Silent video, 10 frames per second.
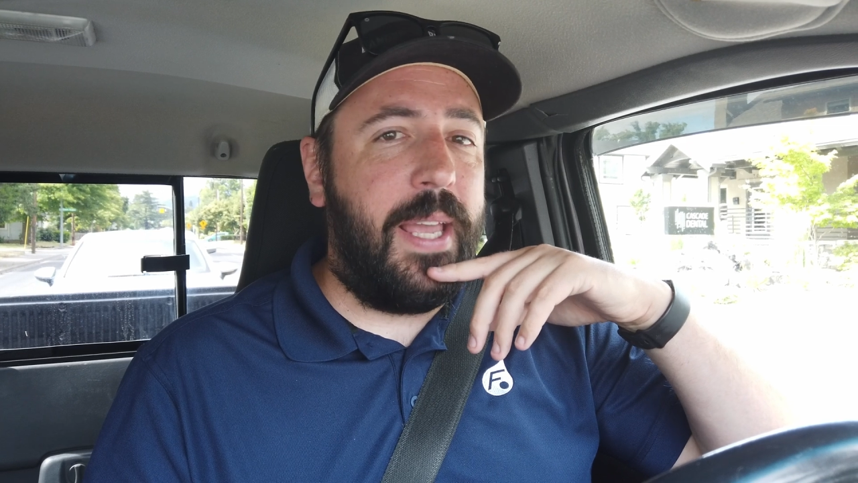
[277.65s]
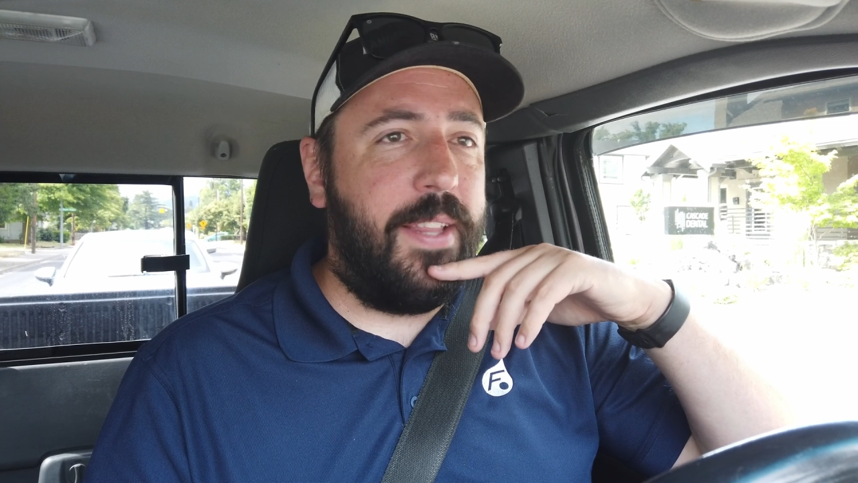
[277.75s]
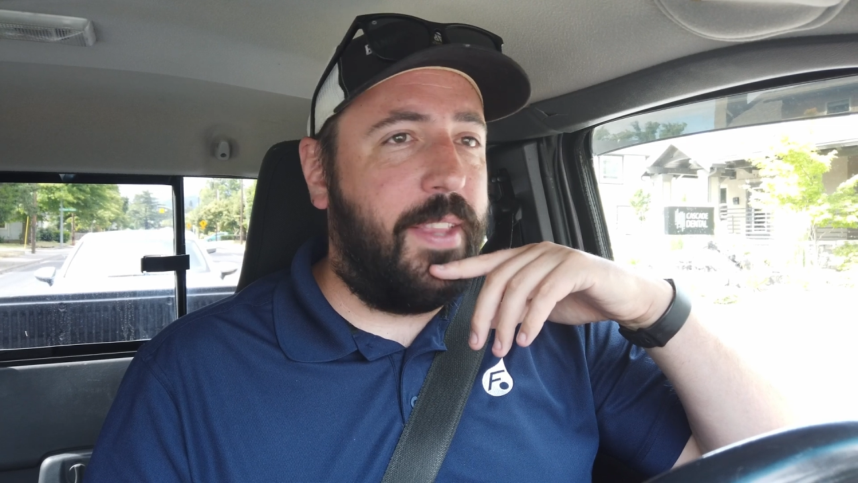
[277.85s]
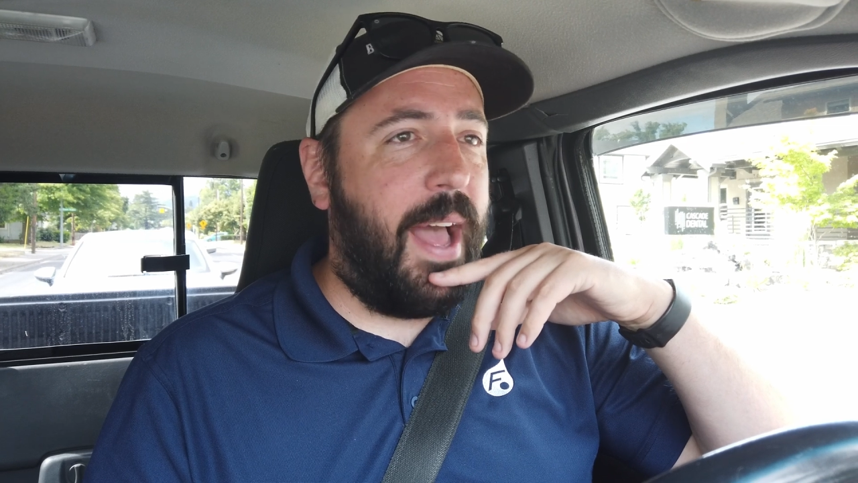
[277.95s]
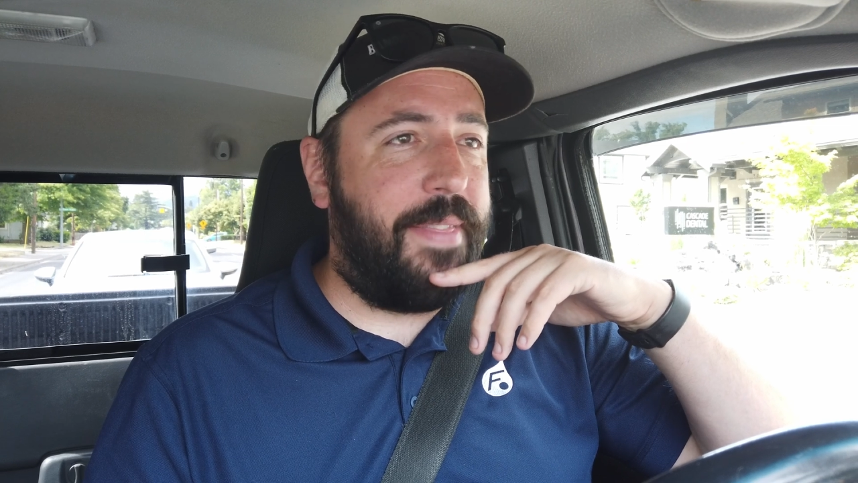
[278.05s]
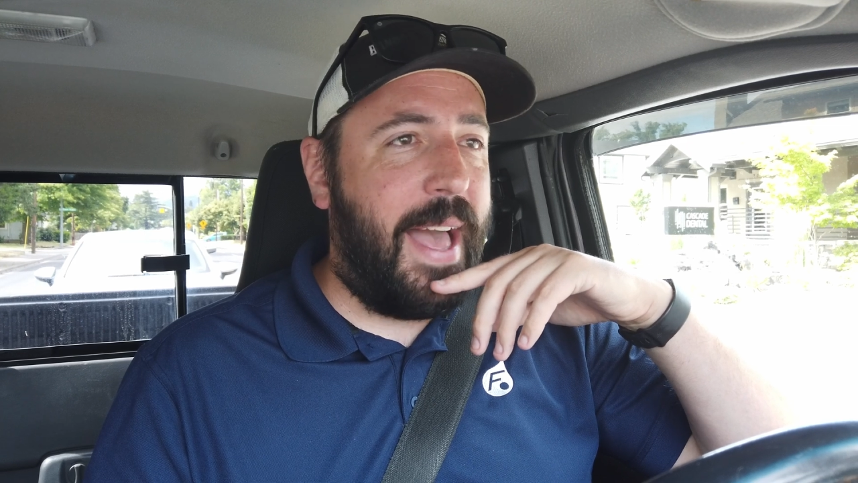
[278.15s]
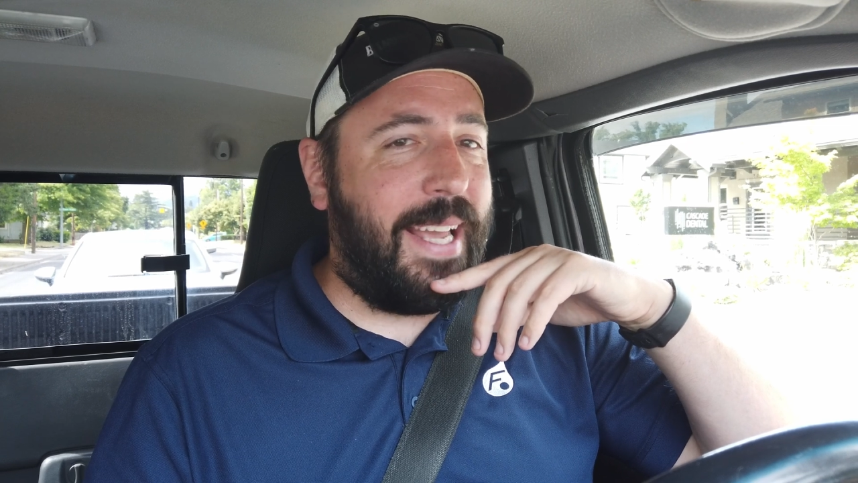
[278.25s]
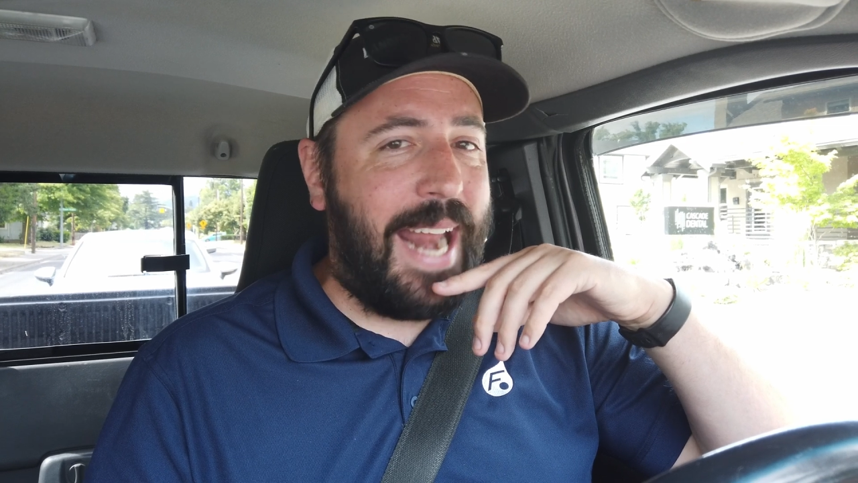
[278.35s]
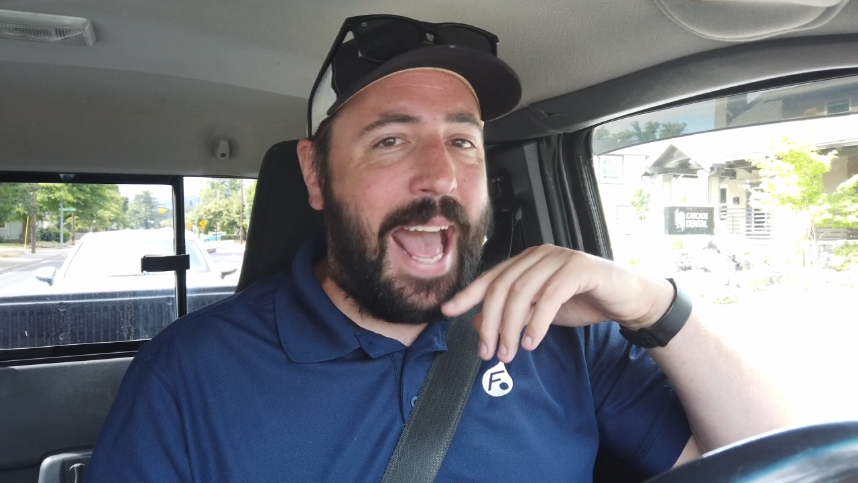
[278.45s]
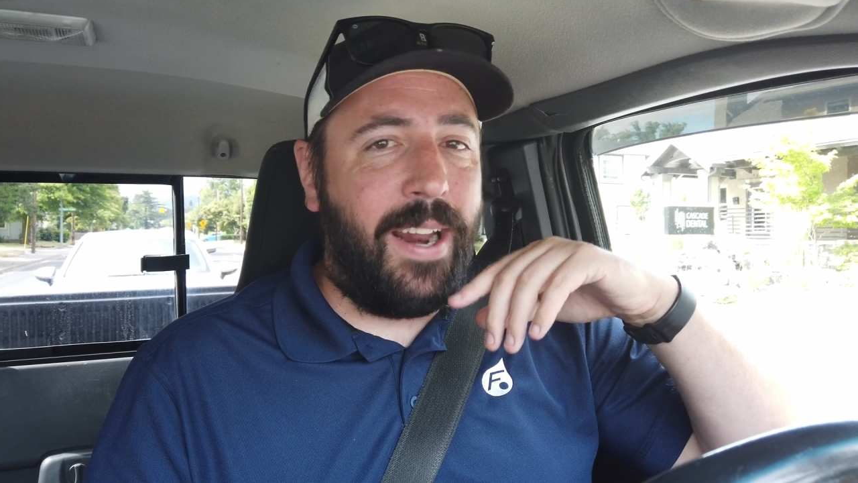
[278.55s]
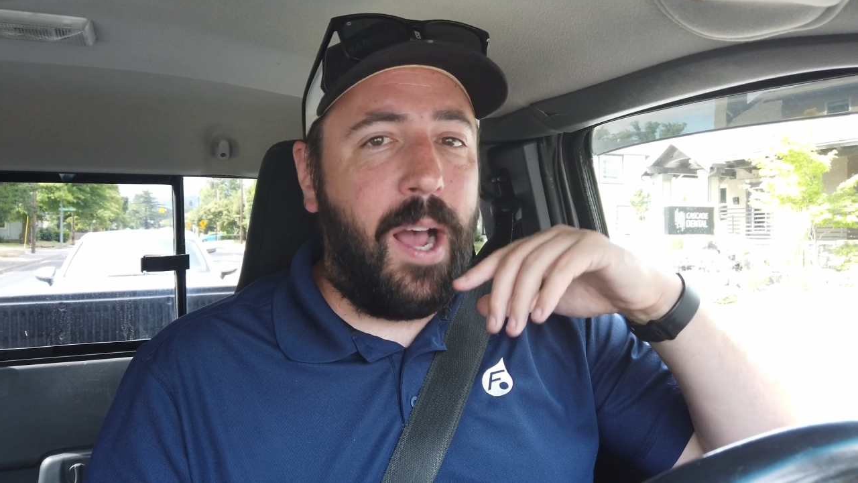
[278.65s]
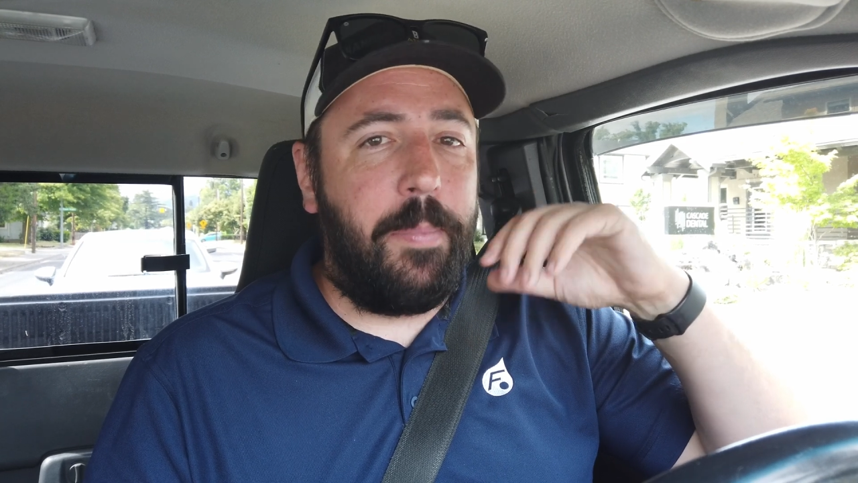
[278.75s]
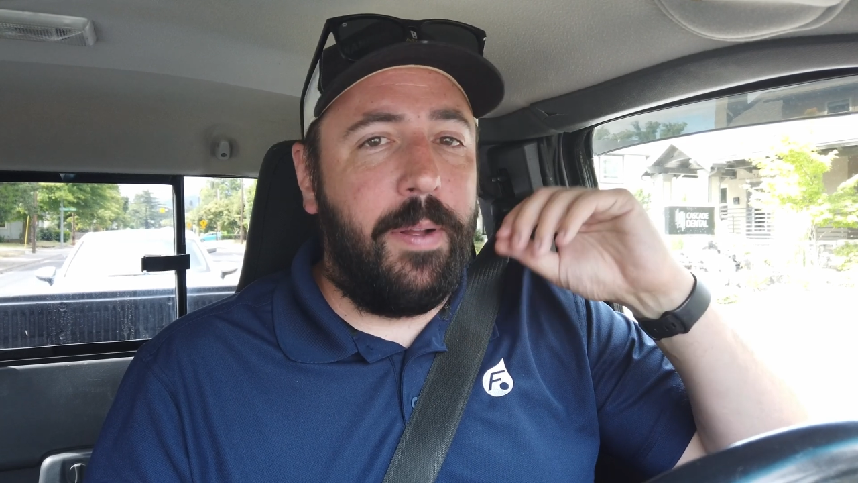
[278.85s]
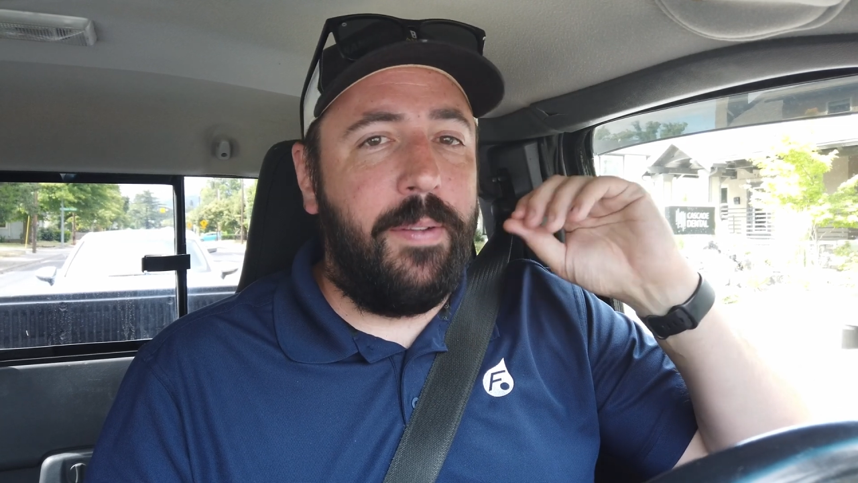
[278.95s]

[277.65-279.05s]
That can add up.